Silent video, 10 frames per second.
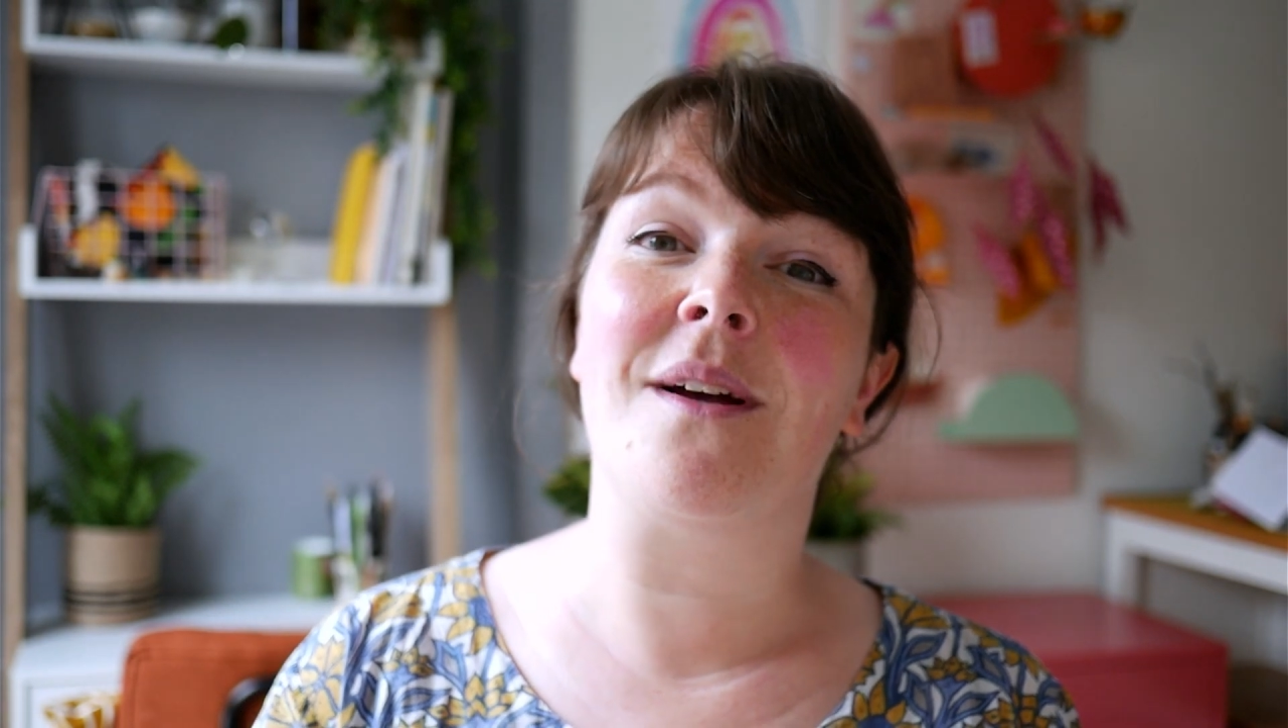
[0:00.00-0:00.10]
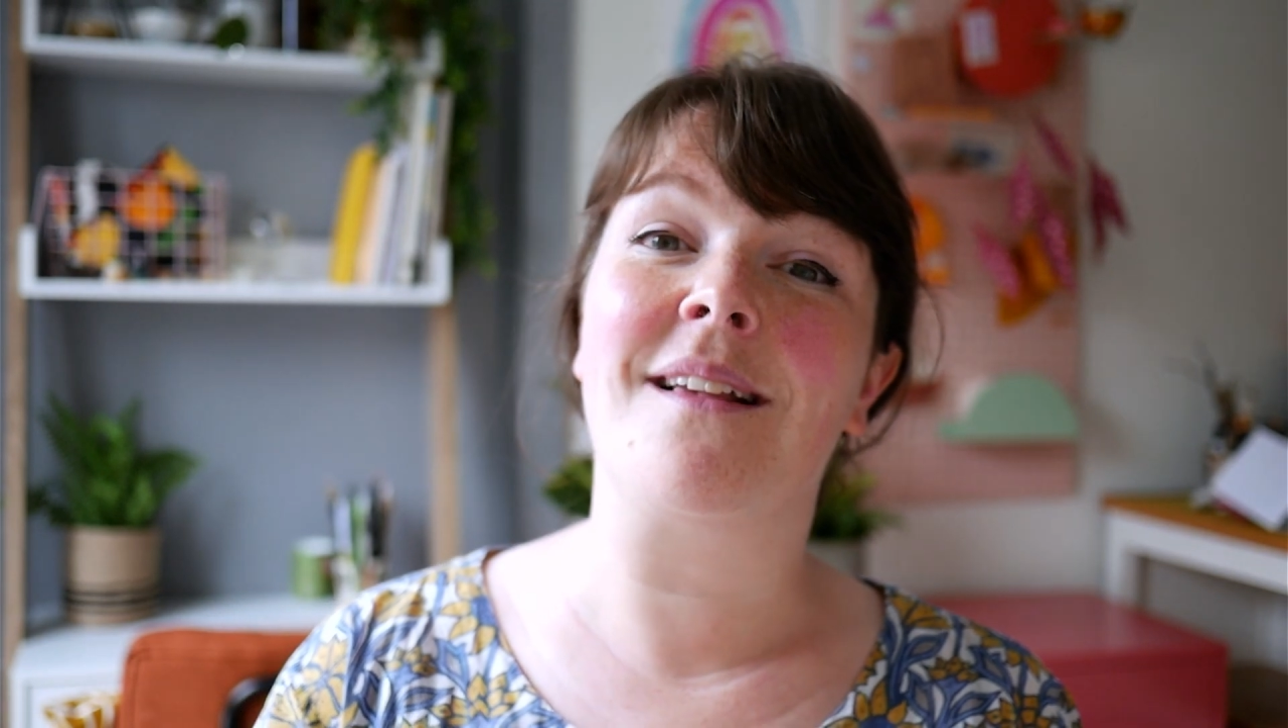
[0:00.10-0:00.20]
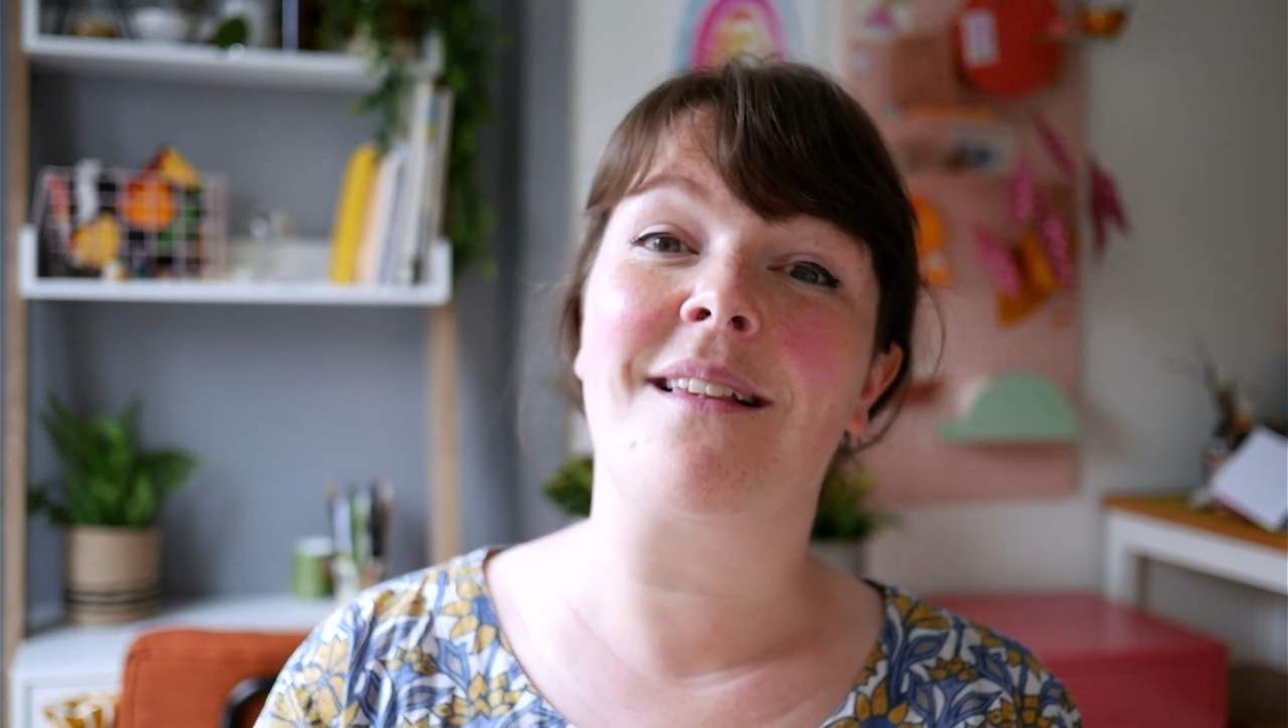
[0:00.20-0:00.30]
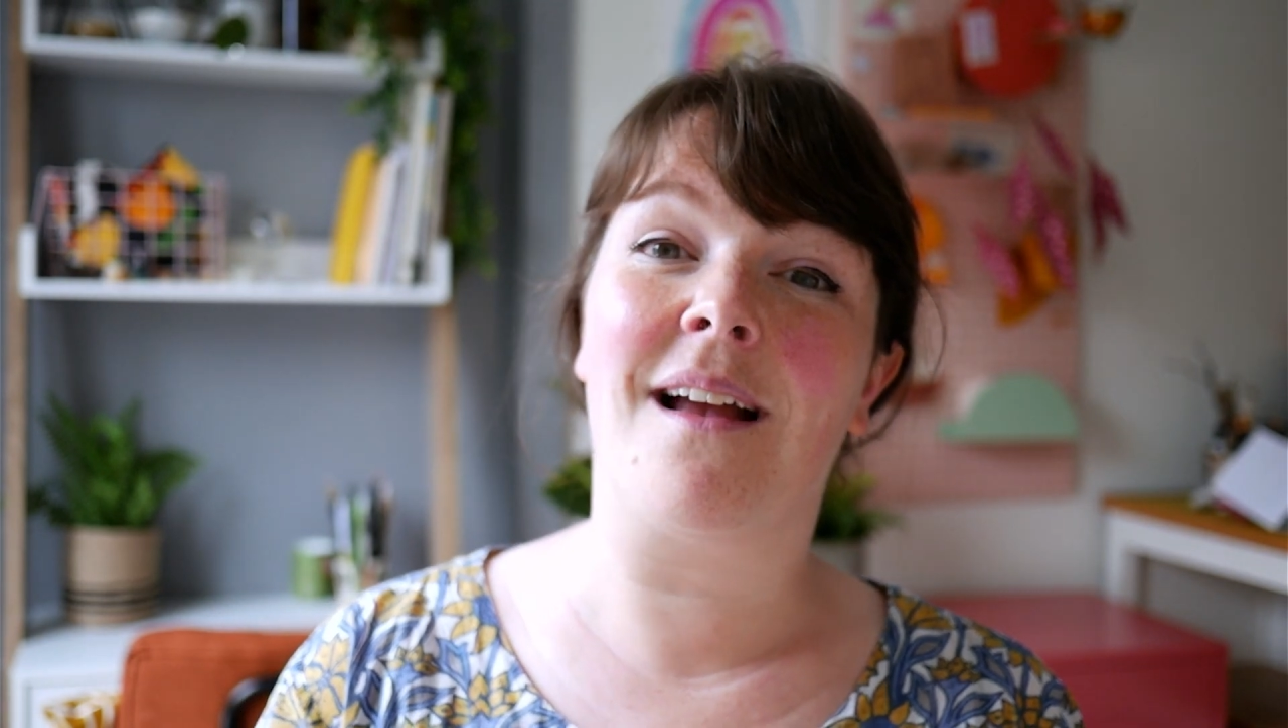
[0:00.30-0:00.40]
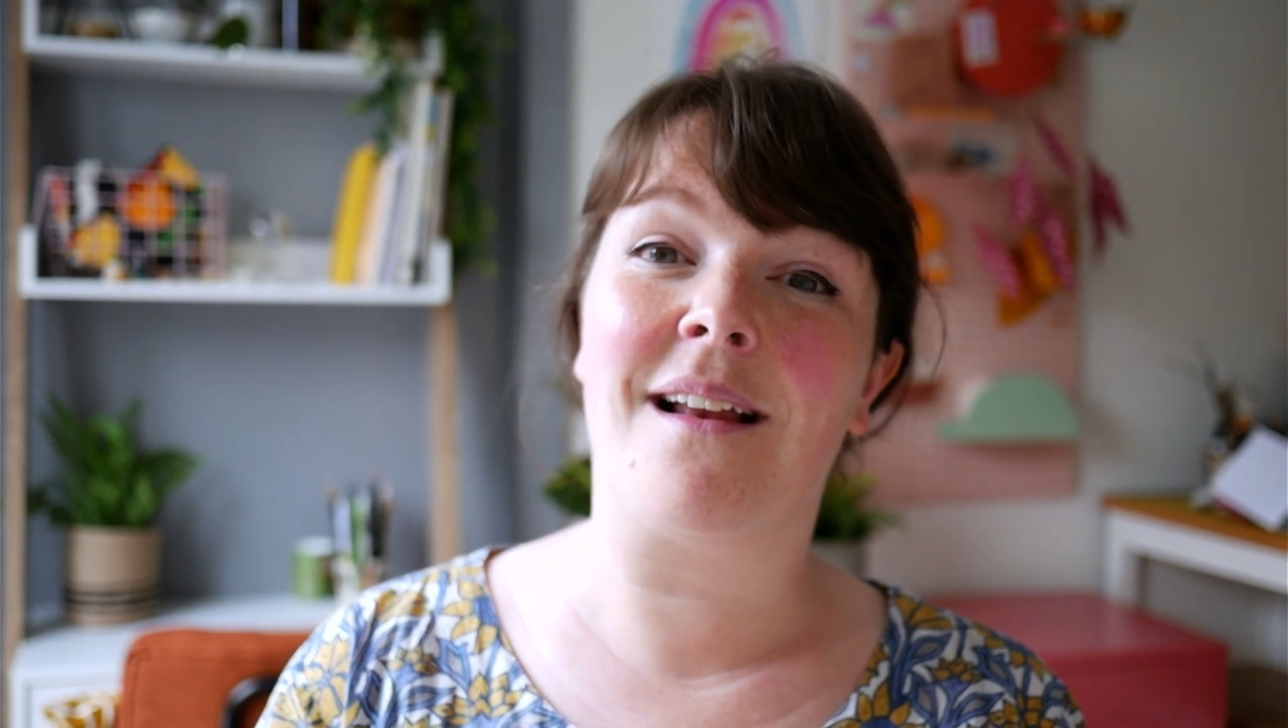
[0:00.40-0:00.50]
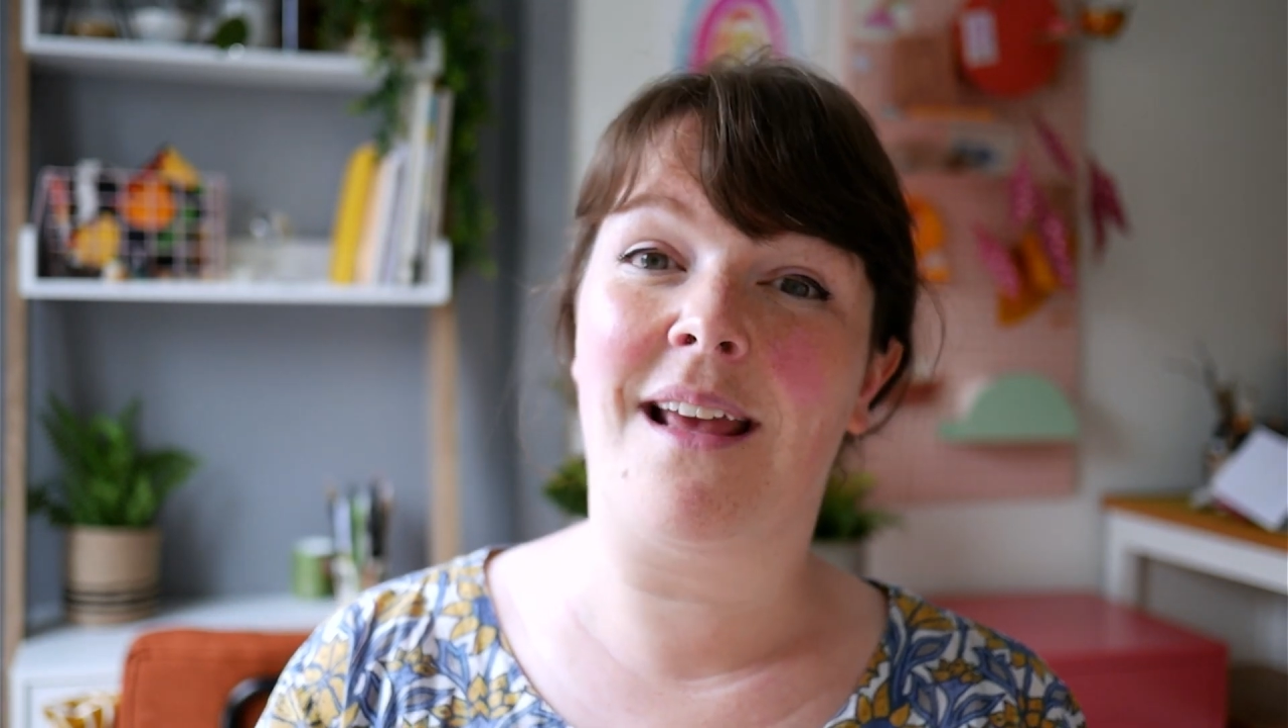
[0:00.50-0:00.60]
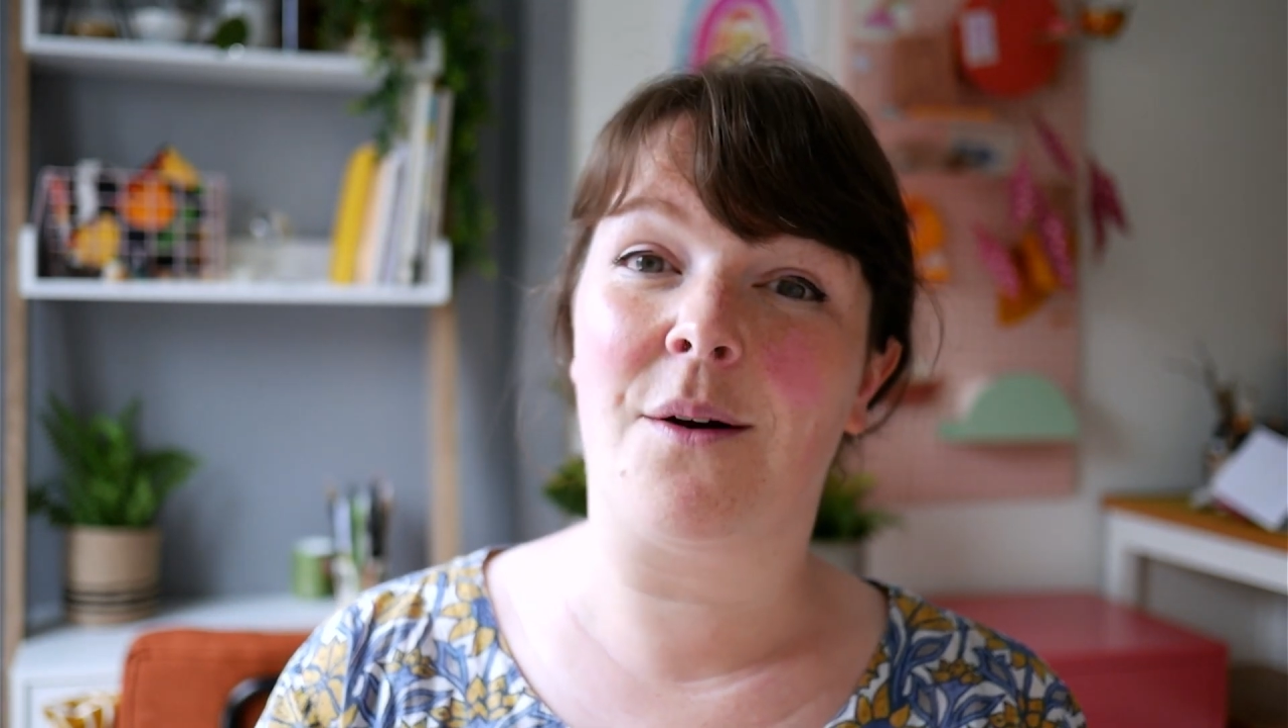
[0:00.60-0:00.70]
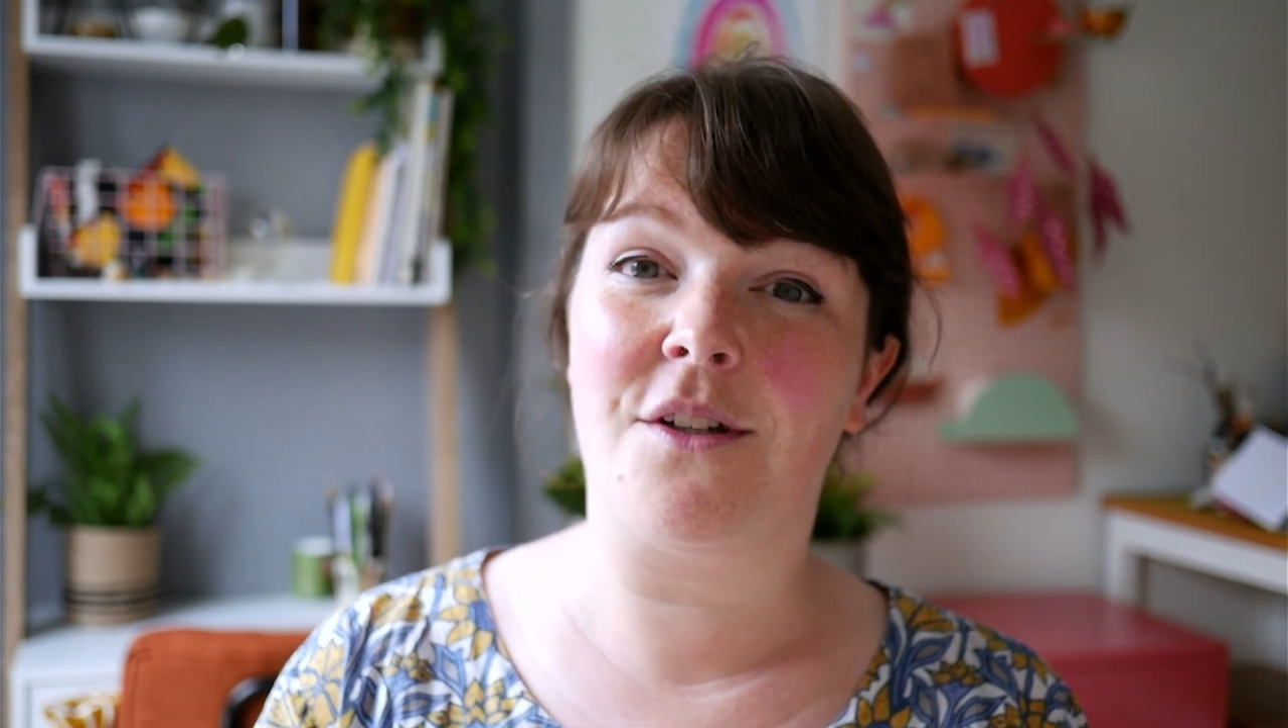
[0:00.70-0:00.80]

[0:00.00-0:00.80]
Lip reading: exactly how